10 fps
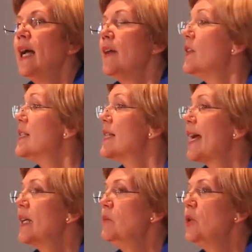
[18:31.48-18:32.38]
And the
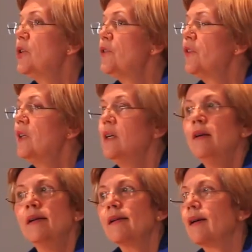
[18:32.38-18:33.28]
second move:
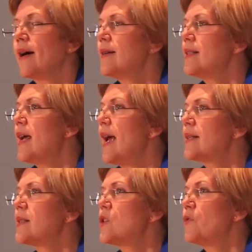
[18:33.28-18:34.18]
cut
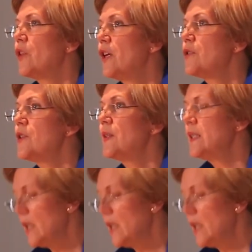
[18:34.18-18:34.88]
taxes for those at the